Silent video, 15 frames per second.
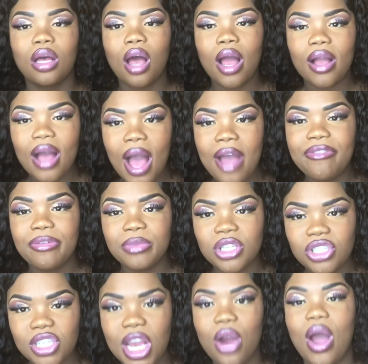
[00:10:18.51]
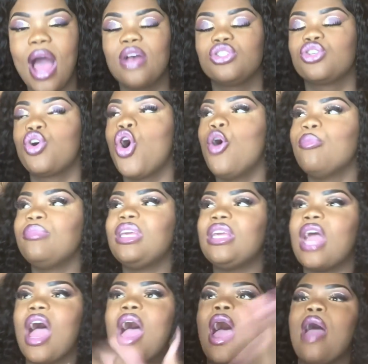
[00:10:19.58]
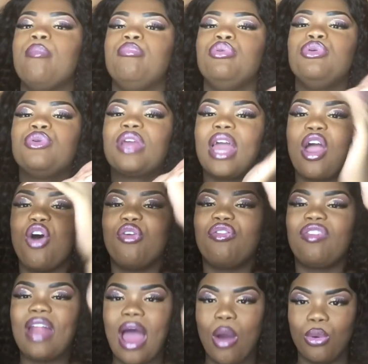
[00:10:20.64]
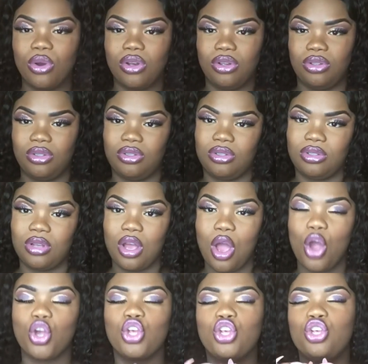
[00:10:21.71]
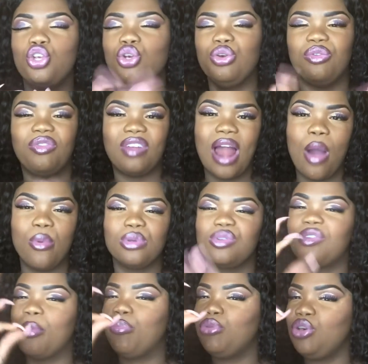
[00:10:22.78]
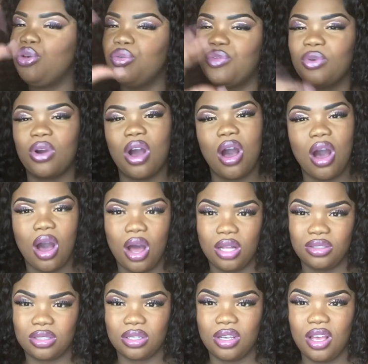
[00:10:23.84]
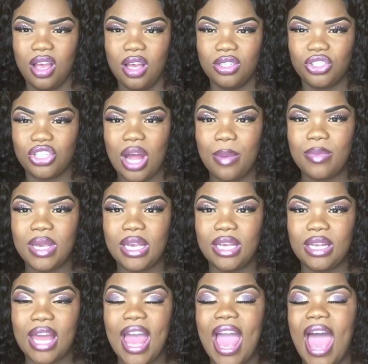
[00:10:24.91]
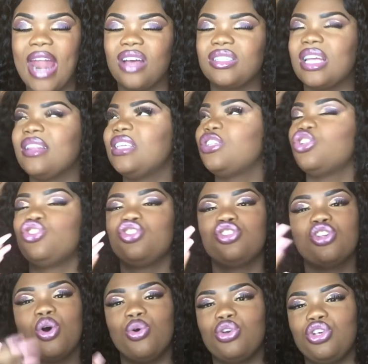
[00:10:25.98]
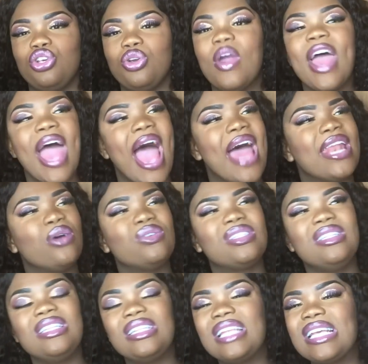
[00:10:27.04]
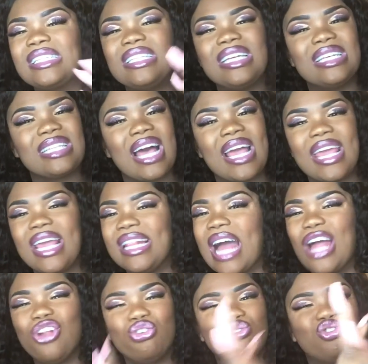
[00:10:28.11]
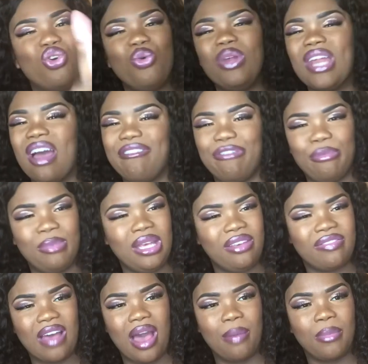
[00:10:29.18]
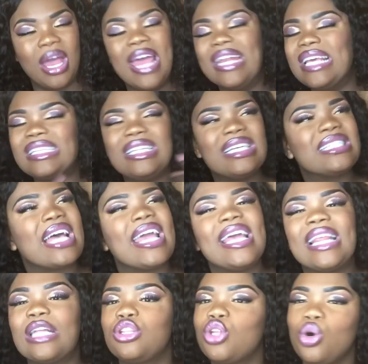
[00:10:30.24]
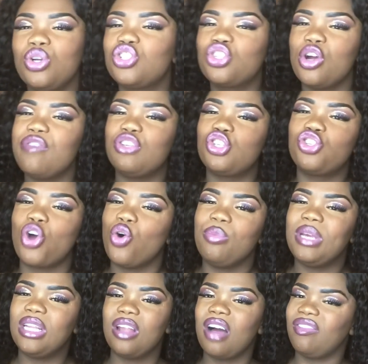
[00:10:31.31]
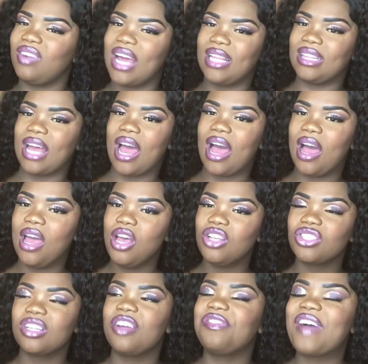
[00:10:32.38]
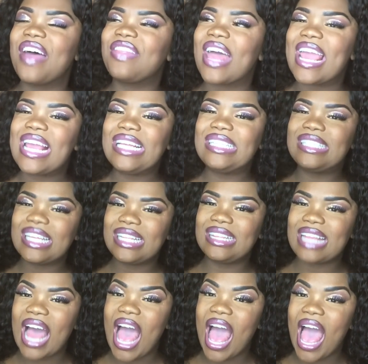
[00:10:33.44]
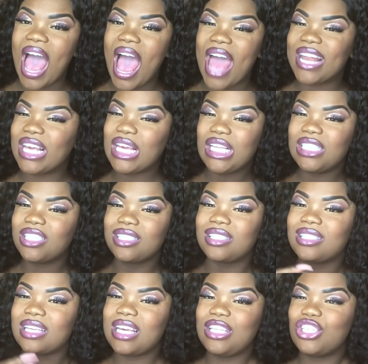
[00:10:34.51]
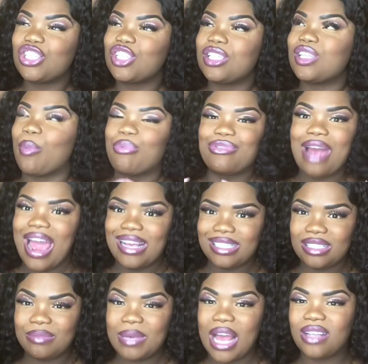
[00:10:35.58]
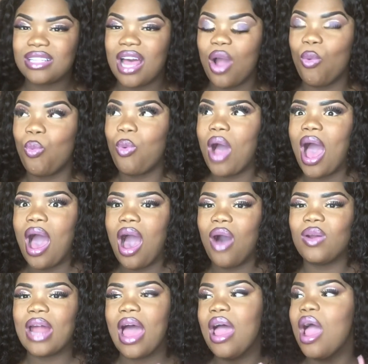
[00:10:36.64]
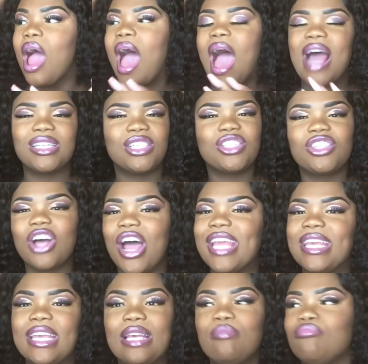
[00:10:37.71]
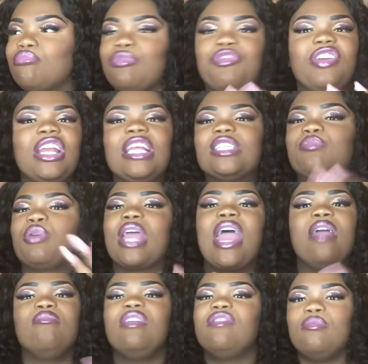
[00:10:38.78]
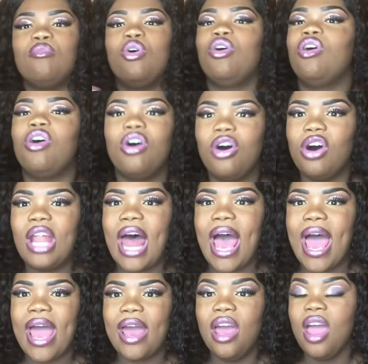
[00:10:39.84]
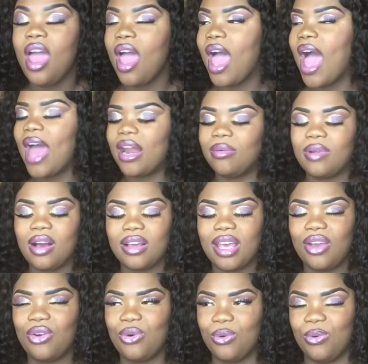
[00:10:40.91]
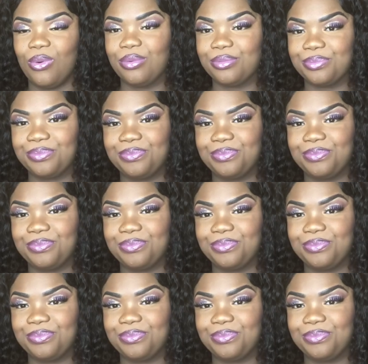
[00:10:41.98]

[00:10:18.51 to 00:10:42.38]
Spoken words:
A guy from the jailhouse got me a bouquet of flowers. Cute flowers with a beautiful card. Do you know what I mean? And I was like, this is so cute. And there's niggas out here that are not doing that for me, fam. There's niggas out here that it's not even showing me love like that. So the fact that he did that and he just surprised me. I was like, wow. Like, I just started, feelings became even more like, and I'm like, okay, cool.